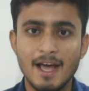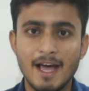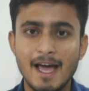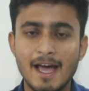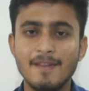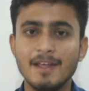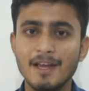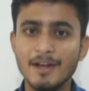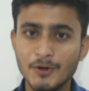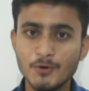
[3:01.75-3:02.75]
And then
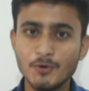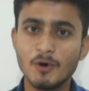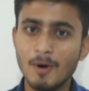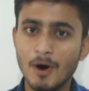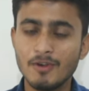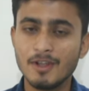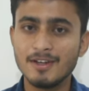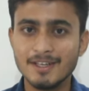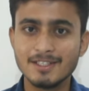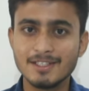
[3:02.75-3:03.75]
I get to know about that
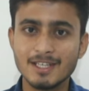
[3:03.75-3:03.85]
there is